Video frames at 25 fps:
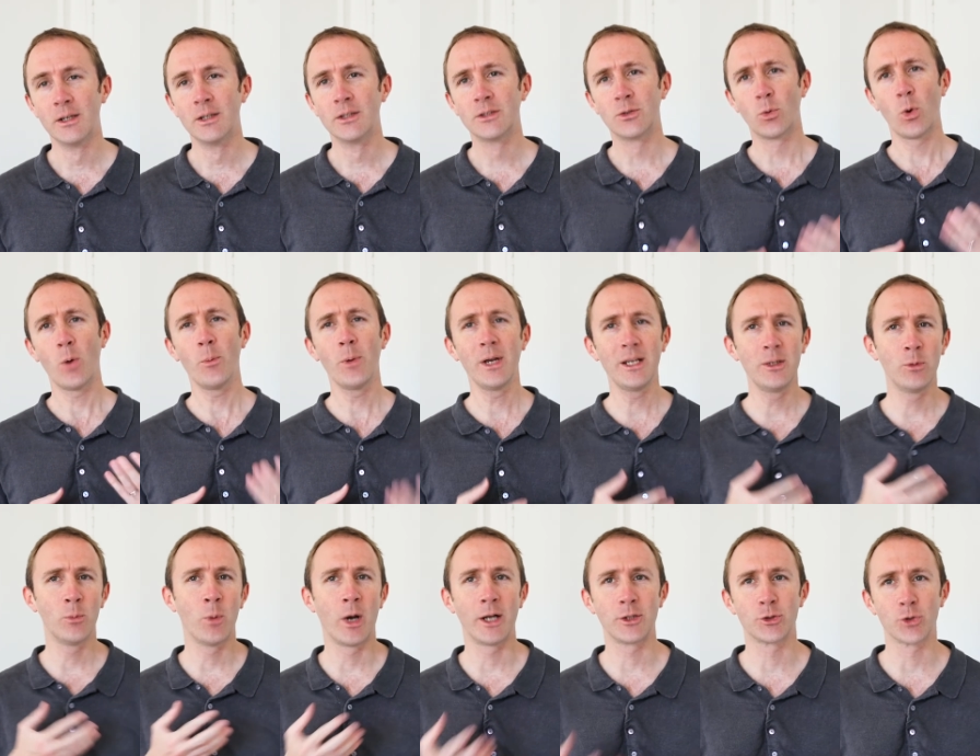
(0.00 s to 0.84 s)
So one way
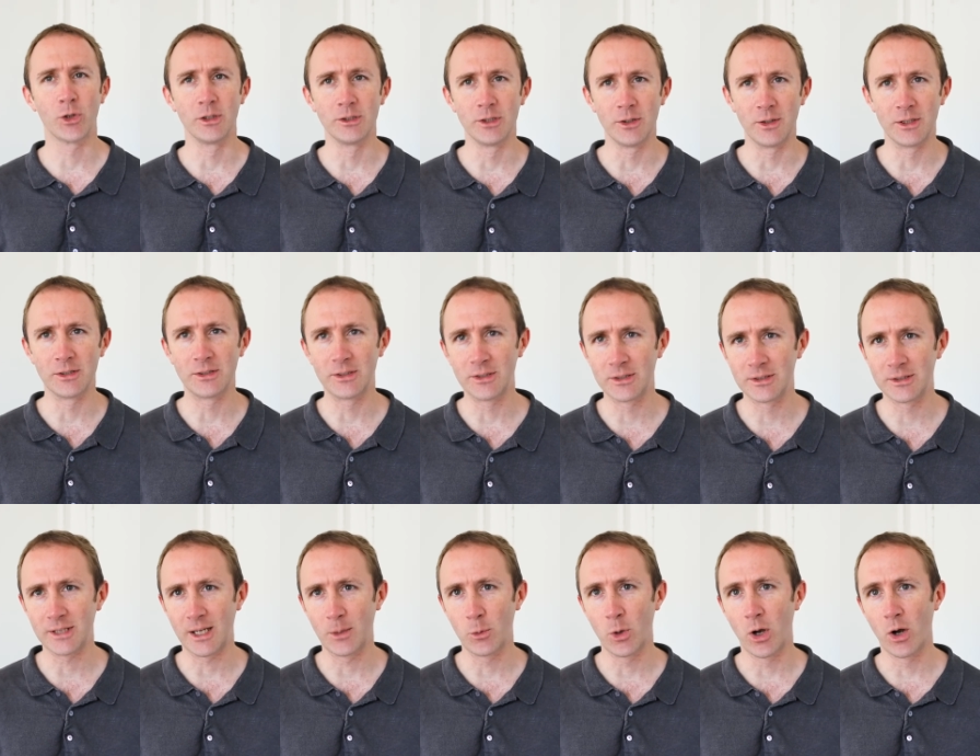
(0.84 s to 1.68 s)
you might try and do this is
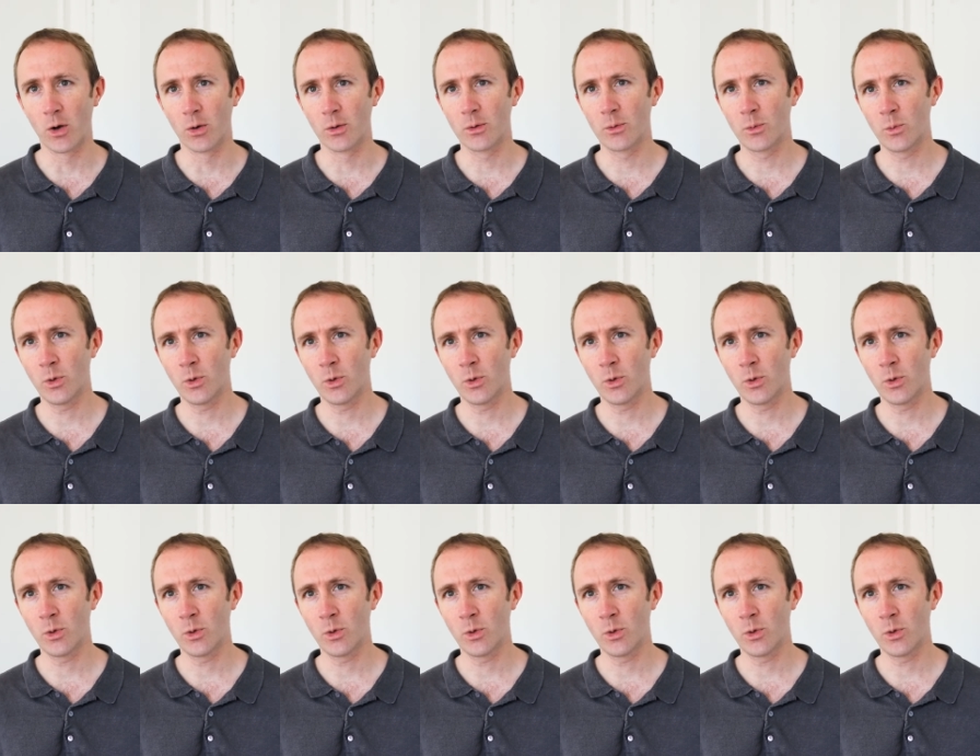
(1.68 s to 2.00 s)
say, well,